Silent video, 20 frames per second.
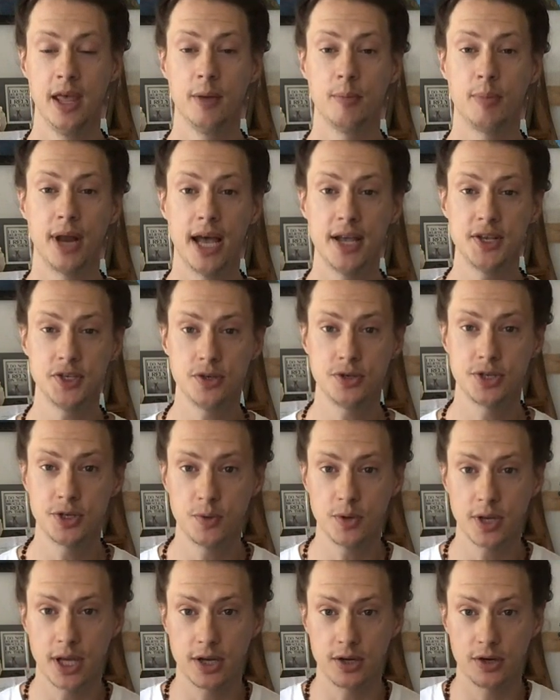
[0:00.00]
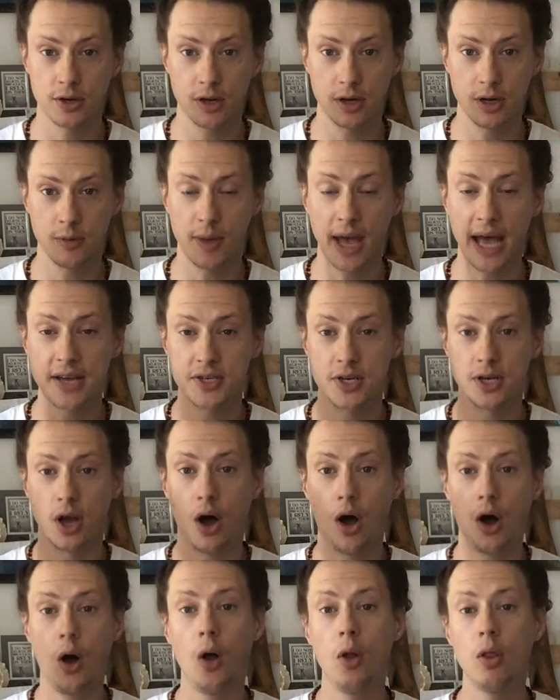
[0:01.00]
But as you're doing it, you're going to imagine
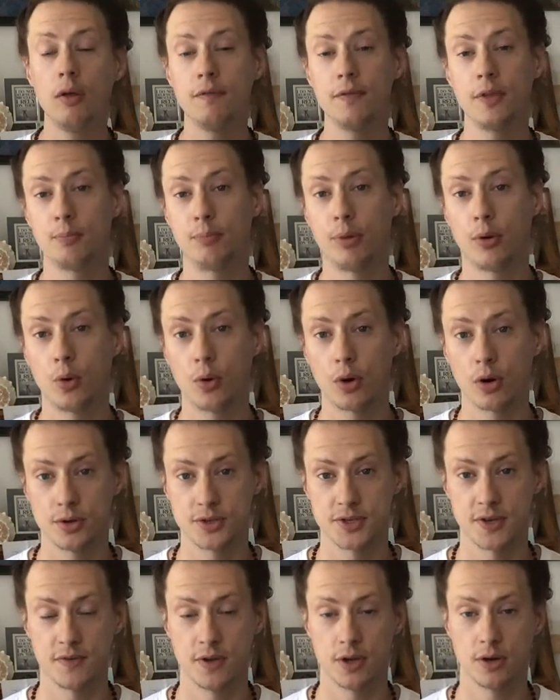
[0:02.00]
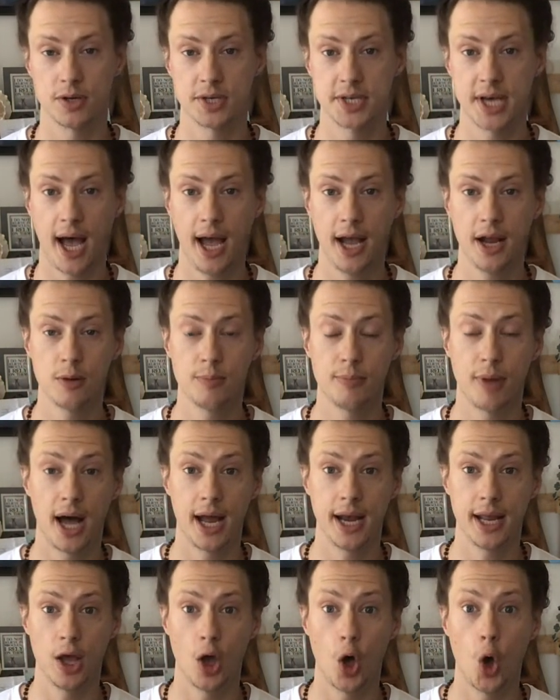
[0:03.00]
all of the pores of your entire
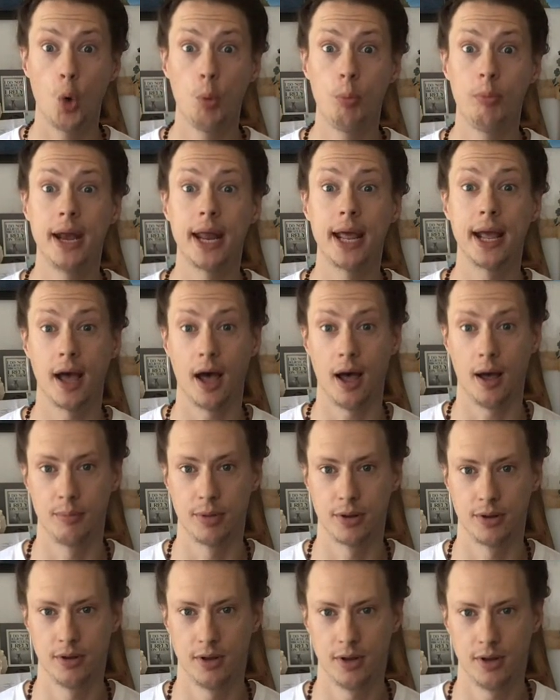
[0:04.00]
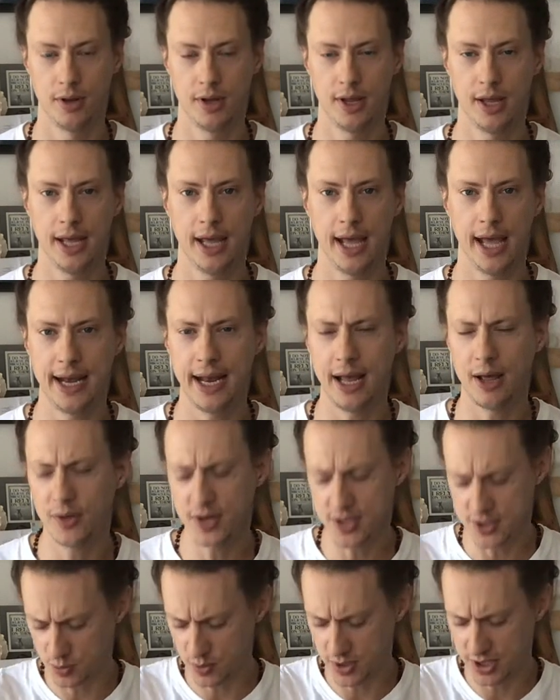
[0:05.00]
body opening up. And now
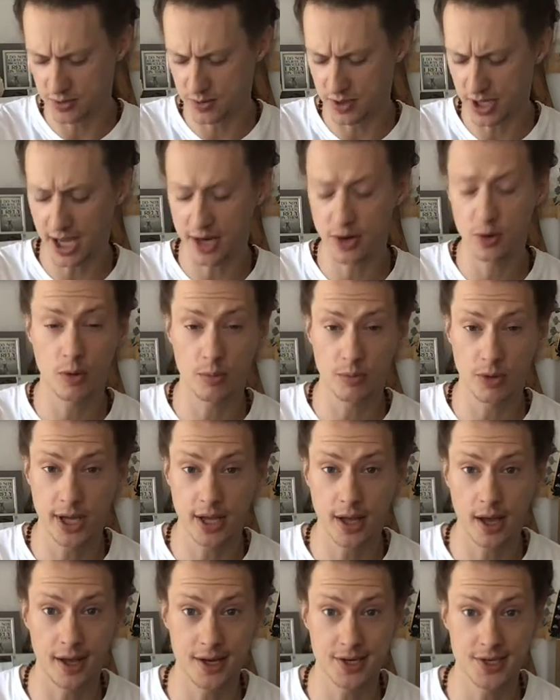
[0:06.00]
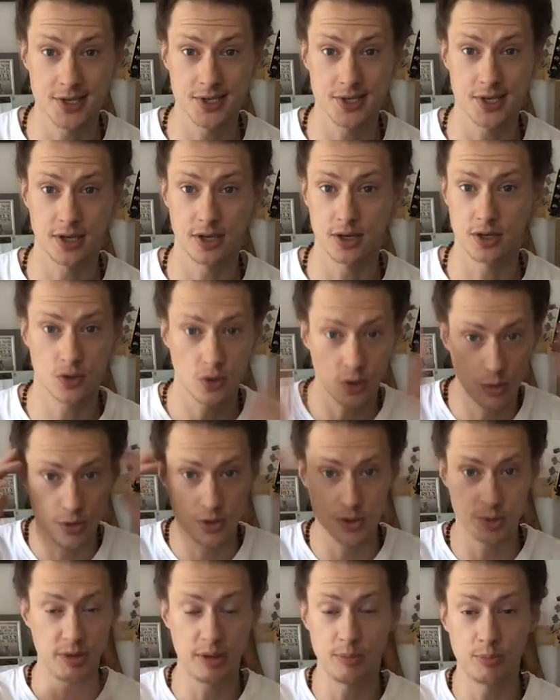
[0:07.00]
this we do not normally consciously control.
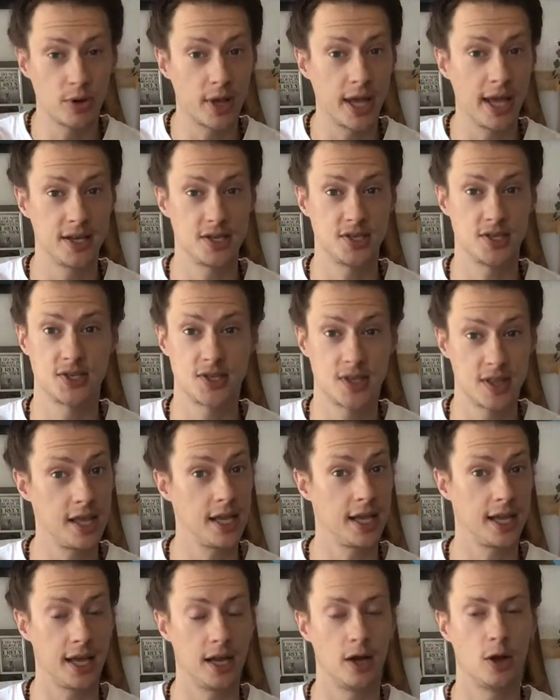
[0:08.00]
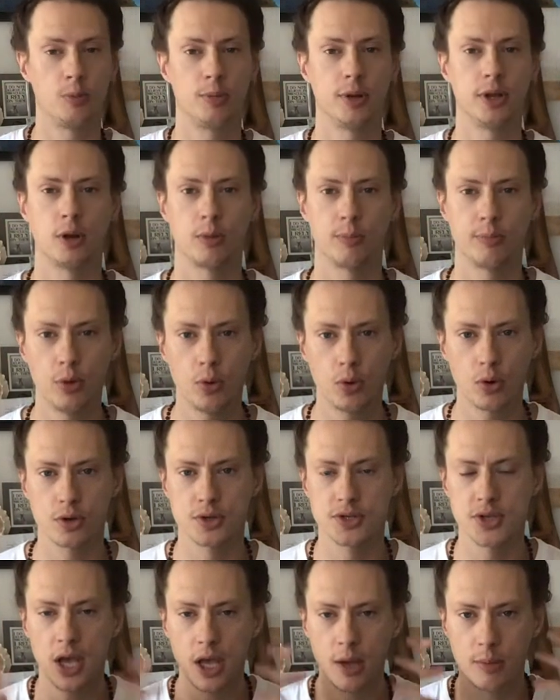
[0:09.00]
Most people can't just think and open their
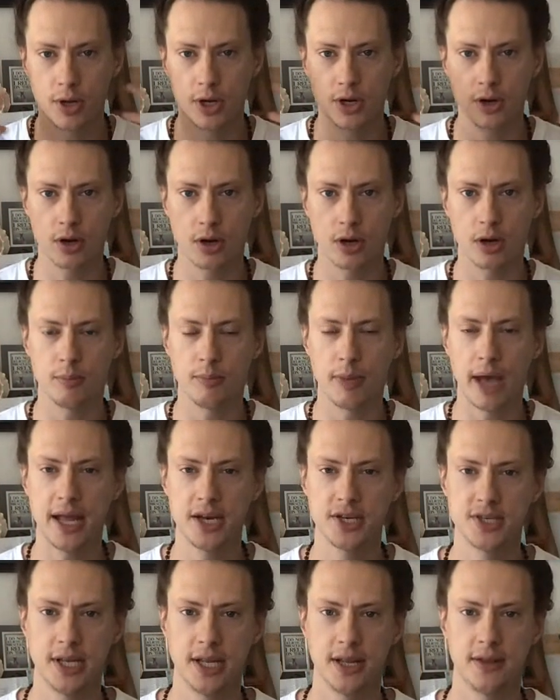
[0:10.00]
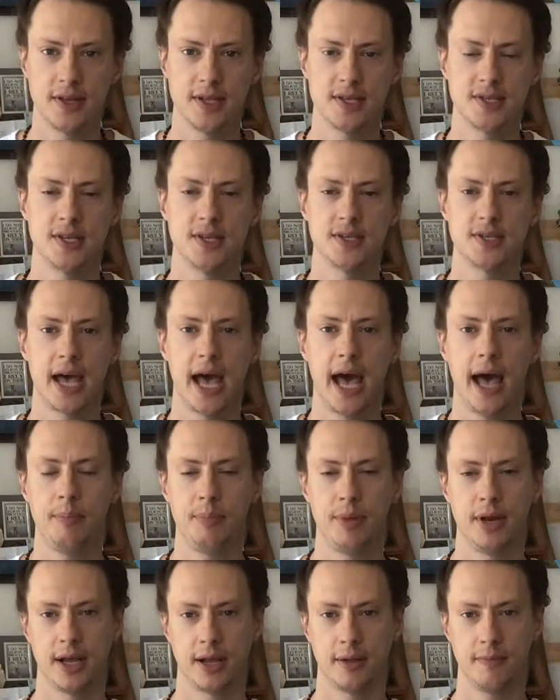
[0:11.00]
pores, but you're going to imagine that this is
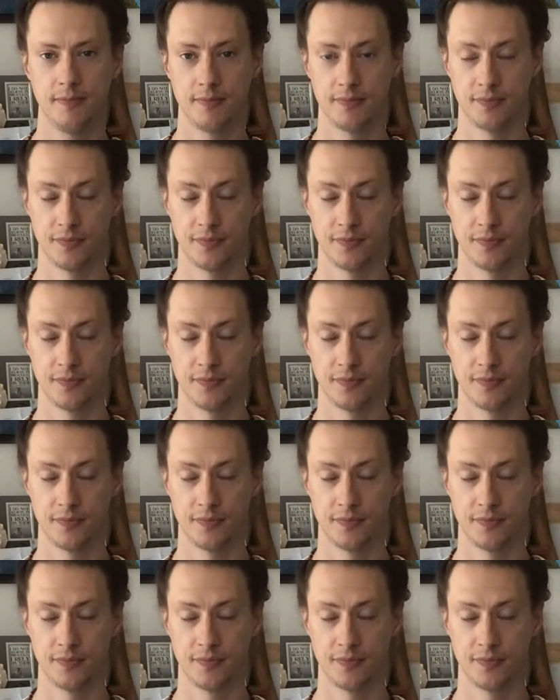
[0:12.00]
happening.